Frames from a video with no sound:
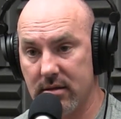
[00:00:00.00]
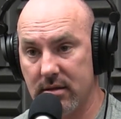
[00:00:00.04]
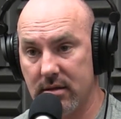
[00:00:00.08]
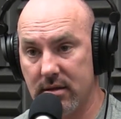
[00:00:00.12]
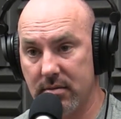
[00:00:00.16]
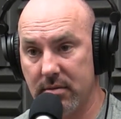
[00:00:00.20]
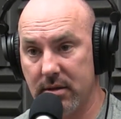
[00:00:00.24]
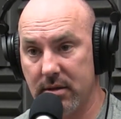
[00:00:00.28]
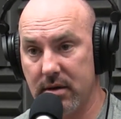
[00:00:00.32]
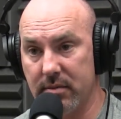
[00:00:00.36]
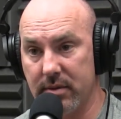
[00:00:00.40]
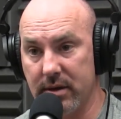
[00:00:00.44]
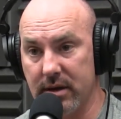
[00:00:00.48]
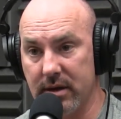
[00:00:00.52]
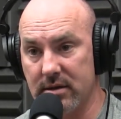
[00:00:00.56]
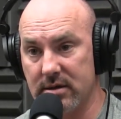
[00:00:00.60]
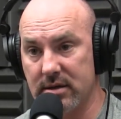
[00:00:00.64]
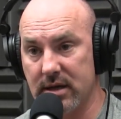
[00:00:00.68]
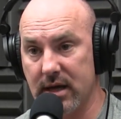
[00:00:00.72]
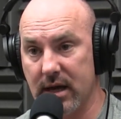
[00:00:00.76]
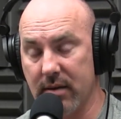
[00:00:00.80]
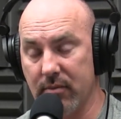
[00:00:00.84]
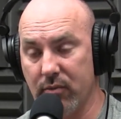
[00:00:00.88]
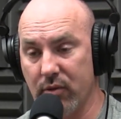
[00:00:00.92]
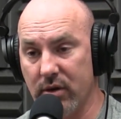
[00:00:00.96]
they better be on
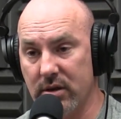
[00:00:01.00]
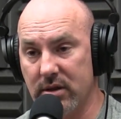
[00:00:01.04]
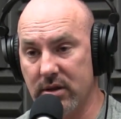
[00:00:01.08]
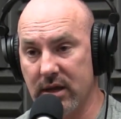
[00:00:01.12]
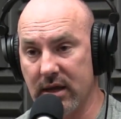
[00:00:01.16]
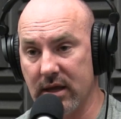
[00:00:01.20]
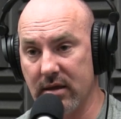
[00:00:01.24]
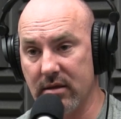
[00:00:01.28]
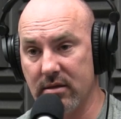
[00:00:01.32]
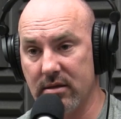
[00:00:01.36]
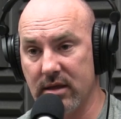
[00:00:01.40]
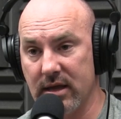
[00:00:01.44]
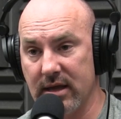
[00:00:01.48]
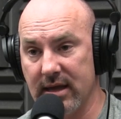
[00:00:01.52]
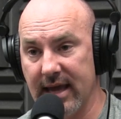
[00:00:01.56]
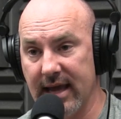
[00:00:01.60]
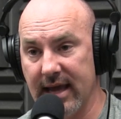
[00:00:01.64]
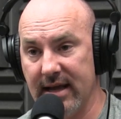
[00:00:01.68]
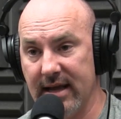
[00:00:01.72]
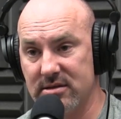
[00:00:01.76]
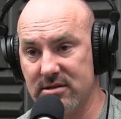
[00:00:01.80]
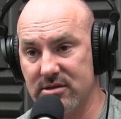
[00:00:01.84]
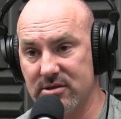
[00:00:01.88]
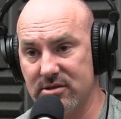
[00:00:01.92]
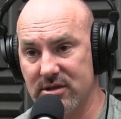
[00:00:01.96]
time. What? They, they
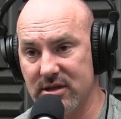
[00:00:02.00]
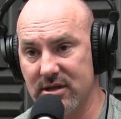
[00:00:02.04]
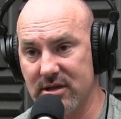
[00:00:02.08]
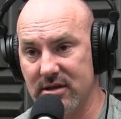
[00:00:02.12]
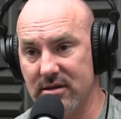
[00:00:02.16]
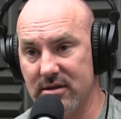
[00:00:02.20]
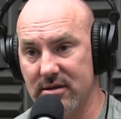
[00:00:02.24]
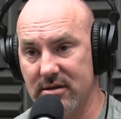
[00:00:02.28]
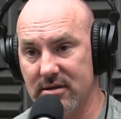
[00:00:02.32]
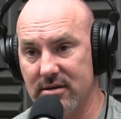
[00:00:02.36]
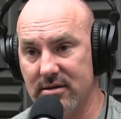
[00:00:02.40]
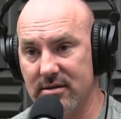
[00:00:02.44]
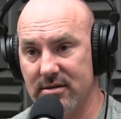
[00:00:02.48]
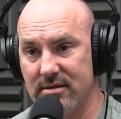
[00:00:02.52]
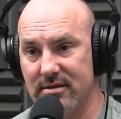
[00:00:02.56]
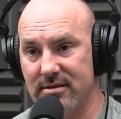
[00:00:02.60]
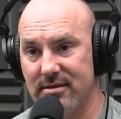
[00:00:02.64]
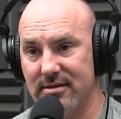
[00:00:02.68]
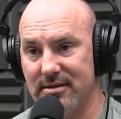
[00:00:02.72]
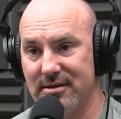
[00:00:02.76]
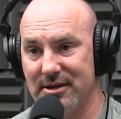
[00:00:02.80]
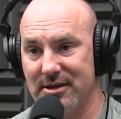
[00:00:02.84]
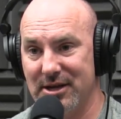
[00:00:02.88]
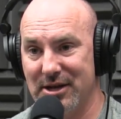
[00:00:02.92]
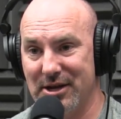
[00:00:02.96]
canceled?
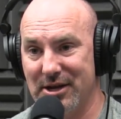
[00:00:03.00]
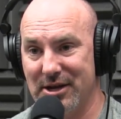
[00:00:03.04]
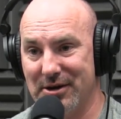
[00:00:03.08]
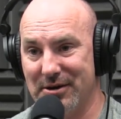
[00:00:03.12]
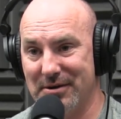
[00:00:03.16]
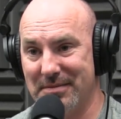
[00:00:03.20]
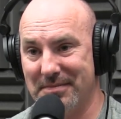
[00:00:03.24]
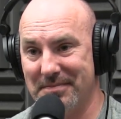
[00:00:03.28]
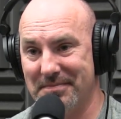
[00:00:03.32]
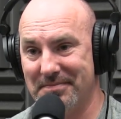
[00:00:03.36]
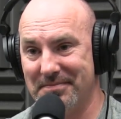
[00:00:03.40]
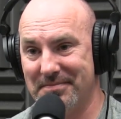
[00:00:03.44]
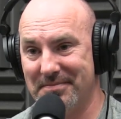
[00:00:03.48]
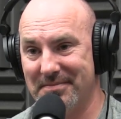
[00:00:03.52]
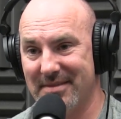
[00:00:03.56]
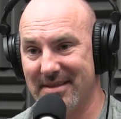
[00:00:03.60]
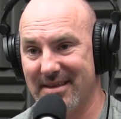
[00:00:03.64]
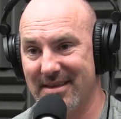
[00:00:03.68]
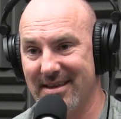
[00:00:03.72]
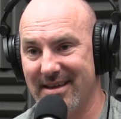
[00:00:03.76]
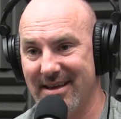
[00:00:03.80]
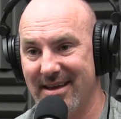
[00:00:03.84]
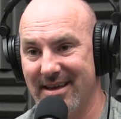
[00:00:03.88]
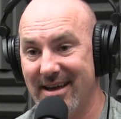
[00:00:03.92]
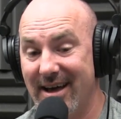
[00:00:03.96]
You know?
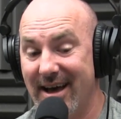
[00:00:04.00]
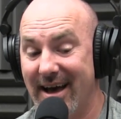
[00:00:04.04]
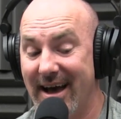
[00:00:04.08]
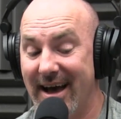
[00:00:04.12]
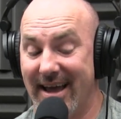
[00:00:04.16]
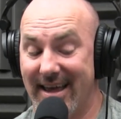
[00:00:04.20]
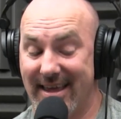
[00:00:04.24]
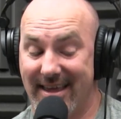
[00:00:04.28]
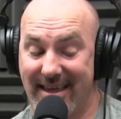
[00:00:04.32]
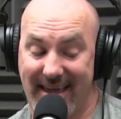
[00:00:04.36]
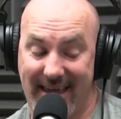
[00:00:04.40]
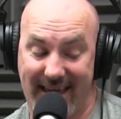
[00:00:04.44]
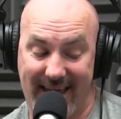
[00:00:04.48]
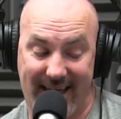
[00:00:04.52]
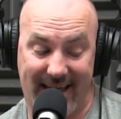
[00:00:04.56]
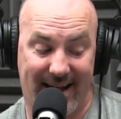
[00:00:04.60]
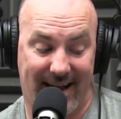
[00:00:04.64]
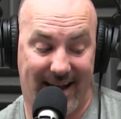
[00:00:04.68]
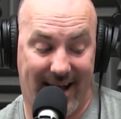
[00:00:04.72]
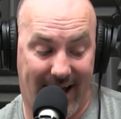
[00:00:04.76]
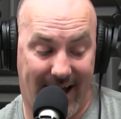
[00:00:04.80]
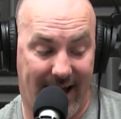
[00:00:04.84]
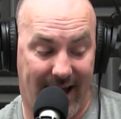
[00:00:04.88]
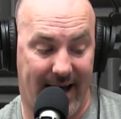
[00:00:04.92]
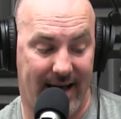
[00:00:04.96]
Mm-hmm. I
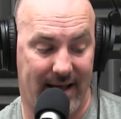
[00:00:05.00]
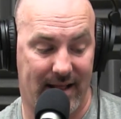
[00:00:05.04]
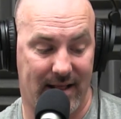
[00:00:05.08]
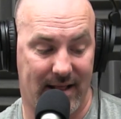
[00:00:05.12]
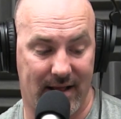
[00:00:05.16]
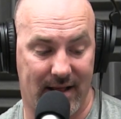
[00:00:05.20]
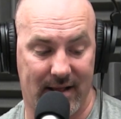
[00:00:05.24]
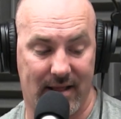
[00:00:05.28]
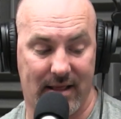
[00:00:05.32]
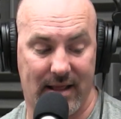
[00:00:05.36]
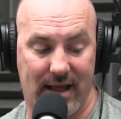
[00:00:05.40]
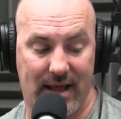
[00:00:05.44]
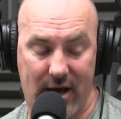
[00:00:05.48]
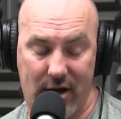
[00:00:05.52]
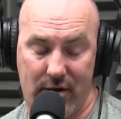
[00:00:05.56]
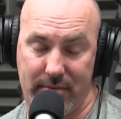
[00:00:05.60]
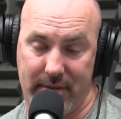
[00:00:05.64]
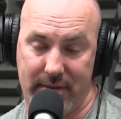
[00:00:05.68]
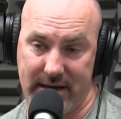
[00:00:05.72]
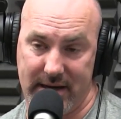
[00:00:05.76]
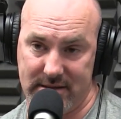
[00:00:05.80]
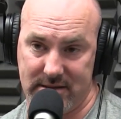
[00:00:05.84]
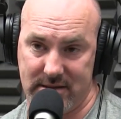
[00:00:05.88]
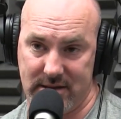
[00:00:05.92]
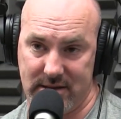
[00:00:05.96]
cannot allow
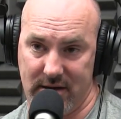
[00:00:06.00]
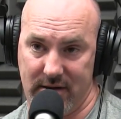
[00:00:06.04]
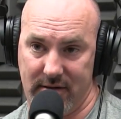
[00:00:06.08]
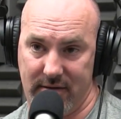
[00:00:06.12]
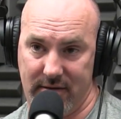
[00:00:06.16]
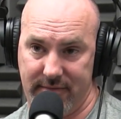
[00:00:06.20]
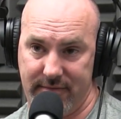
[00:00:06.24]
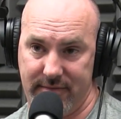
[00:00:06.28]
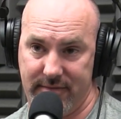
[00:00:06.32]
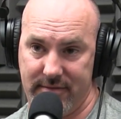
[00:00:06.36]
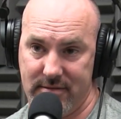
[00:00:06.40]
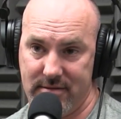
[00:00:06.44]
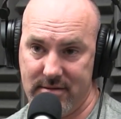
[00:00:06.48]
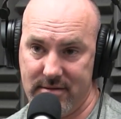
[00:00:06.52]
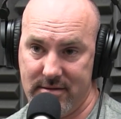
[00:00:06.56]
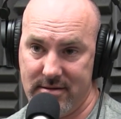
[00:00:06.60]
myself